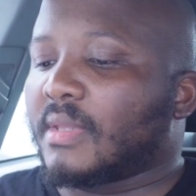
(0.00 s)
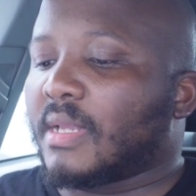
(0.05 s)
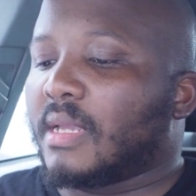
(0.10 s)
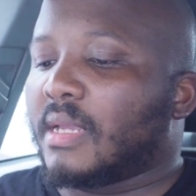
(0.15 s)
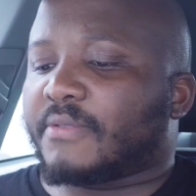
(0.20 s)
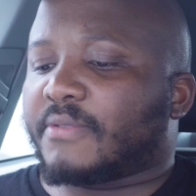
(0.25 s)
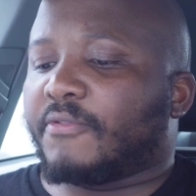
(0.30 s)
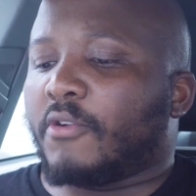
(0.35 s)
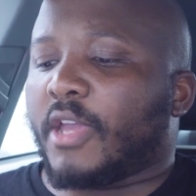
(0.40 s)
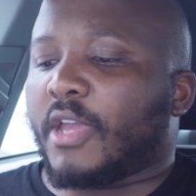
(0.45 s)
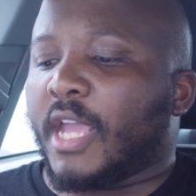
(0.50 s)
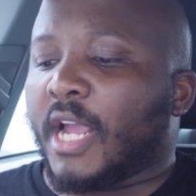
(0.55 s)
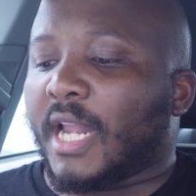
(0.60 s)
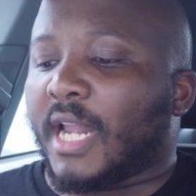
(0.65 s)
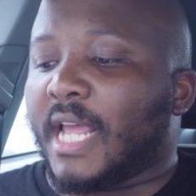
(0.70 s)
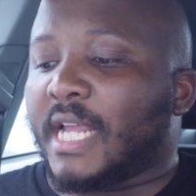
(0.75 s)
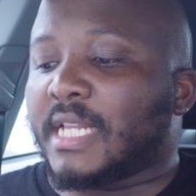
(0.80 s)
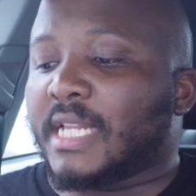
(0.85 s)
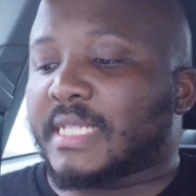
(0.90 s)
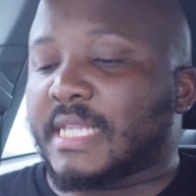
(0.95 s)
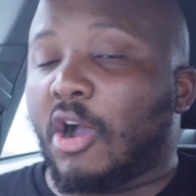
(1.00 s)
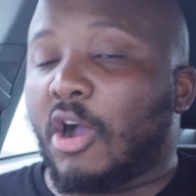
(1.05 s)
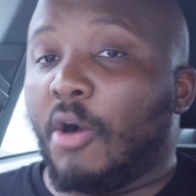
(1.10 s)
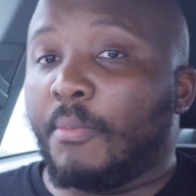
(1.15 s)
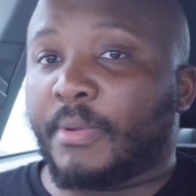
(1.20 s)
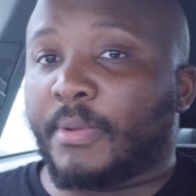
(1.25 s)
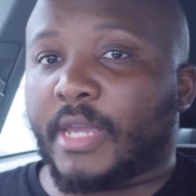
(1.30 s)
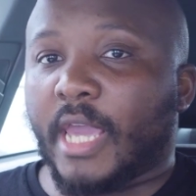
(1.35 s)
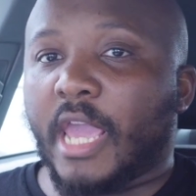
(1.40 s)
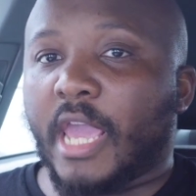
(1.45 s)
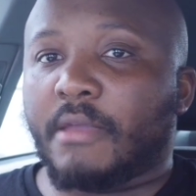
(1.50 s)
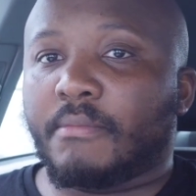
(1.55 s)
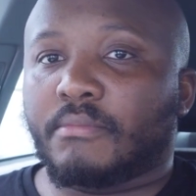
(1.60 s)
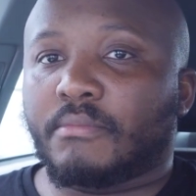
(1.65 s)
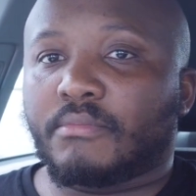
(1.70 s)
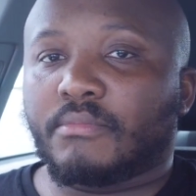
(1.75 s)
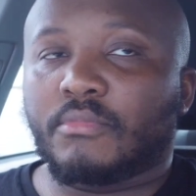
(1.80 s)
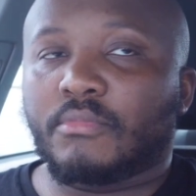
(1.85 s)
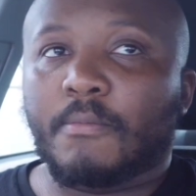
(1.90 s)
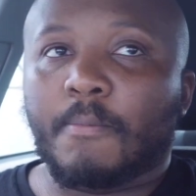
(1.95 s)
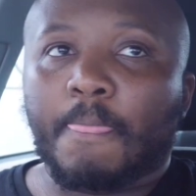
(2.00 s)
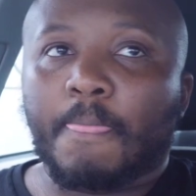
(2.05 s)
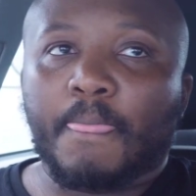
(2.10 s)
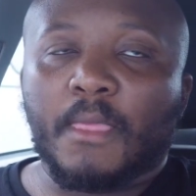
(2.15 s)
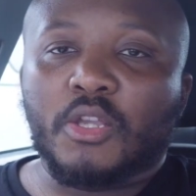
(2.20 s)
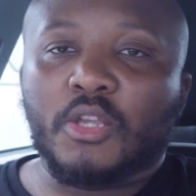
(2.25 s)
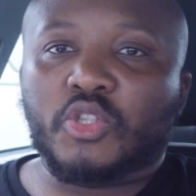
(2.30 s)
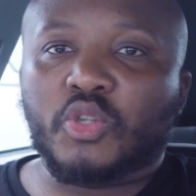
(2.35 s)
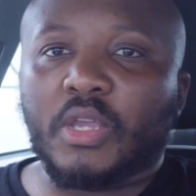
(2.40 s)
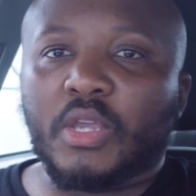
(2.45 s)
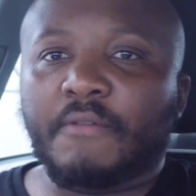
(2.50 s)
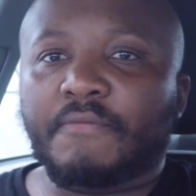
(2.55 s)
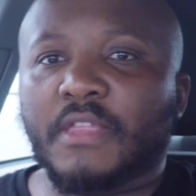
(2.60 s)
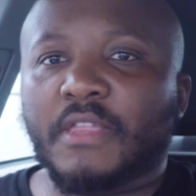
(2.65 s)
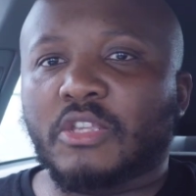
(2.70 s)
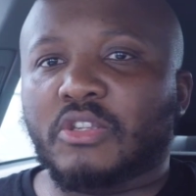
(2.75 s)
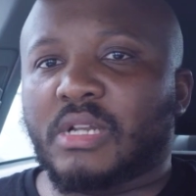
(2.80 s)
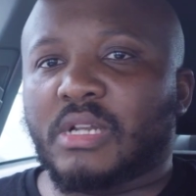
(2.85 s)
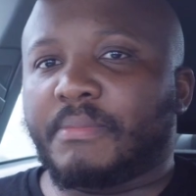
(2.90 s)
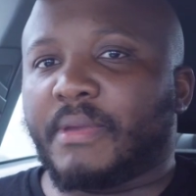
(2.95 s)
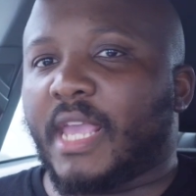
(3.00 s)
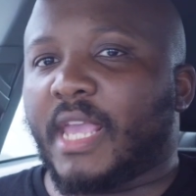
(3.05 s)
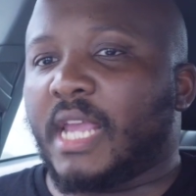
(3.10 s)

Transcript: For England, it's a home game. So if there's going to be